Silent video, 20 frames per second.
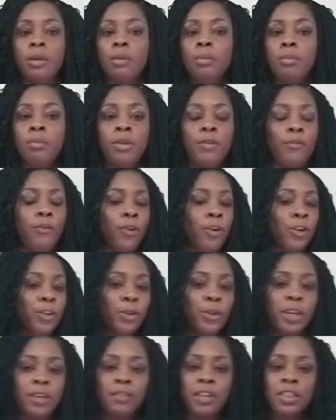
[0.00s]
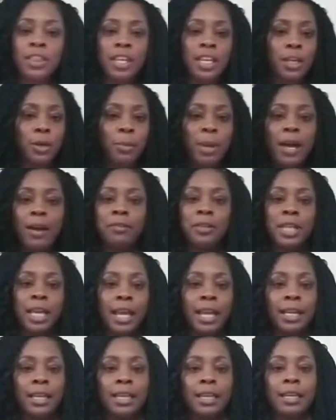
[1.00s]
Before you even think about
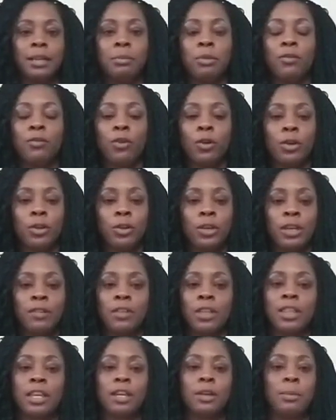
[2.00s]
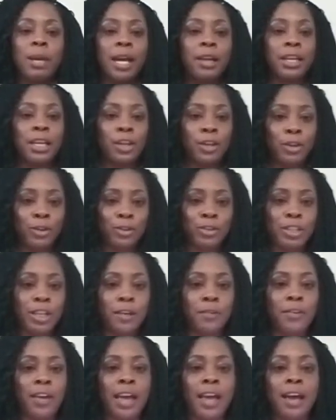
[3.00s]
dating, before you even think about getting
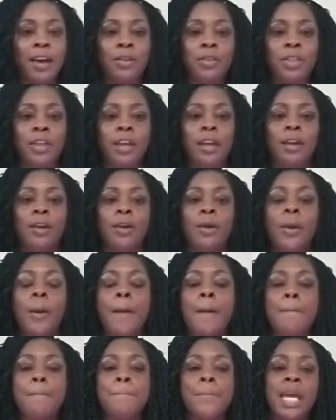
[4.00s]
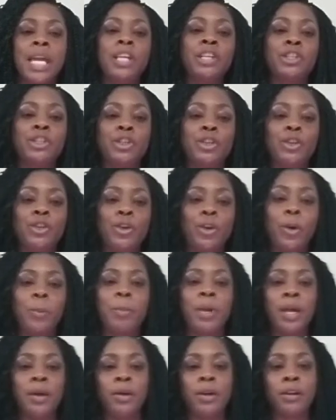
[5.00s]
yourself out there, make sure you're
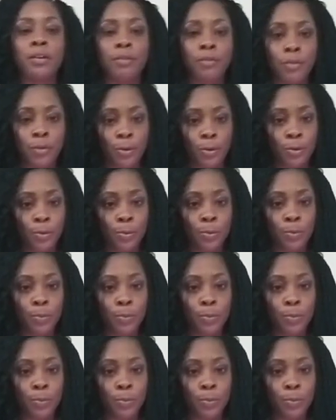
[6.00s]
bearing fruit.